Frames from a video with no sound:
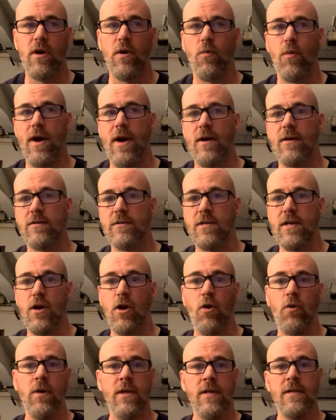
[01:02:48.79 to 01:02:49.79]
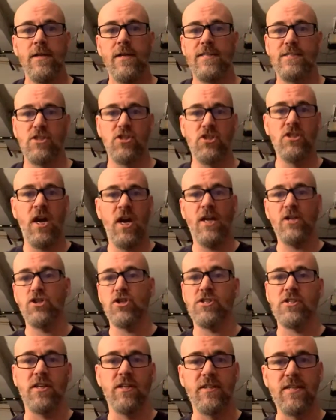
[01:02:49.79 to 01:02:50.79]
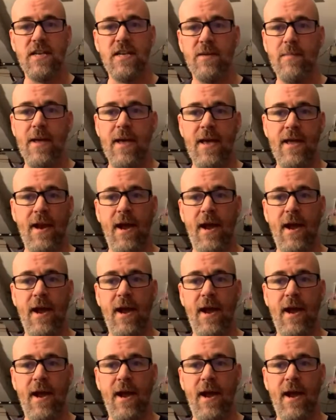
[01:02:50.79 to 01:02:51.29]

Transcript: where, you know, it's not just a leading man.